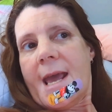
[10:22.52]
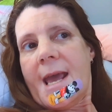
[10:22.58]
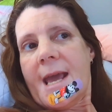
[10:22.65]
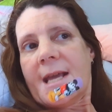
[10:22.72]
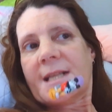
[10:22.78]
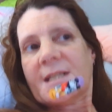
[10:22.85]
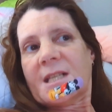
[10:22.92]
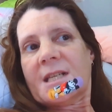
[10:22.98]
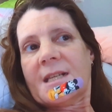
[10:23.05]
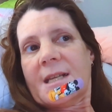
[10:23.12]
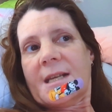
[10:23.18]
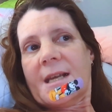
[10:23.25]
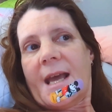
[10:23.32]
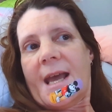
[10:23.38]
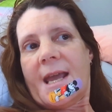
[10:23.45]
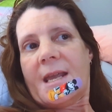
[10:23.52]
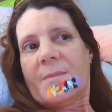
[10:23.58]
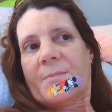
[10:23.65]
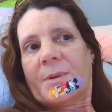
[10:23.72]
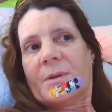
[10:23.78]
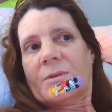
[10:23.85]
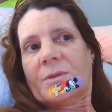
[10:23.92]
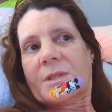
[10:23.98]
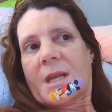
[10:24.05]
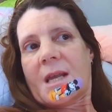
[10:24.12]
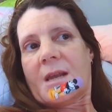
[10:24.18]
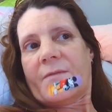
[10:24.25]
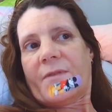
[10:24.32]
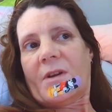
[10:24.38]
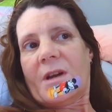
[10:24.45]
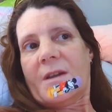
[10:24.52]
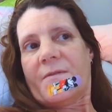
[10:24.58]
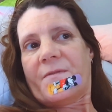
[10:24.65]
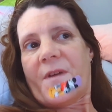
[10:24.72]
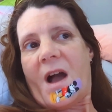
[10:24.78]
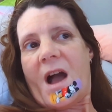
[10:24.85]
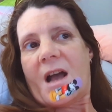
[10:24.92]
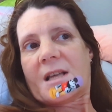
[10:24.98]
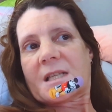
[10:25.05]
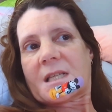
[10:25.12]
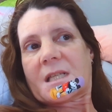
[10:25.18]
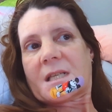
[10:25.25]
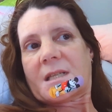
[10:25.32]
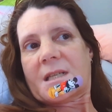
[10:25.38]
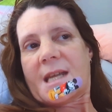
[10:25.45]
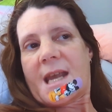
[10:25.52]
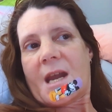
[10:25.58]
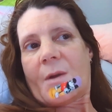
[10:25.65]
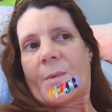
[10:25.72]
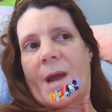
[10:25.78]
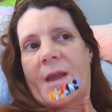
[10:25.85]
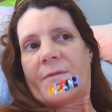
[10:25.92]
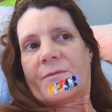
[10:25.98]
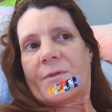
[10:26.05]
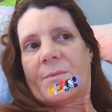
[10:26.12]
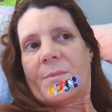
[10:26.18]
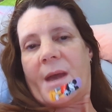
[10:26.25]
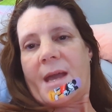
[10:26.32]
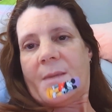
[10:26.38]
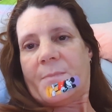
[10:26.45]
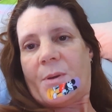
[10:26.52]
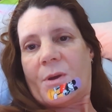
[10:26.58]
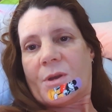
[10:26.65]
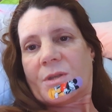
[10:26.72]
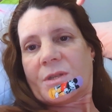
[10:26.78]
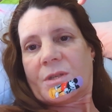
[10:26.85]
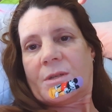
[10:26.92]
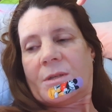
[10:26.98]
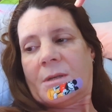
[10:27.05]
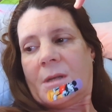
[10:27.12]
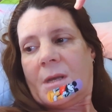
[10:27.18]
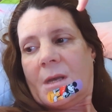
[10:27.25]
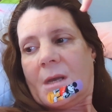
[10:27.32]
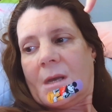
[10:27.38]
exit a building very fast to get away from a person.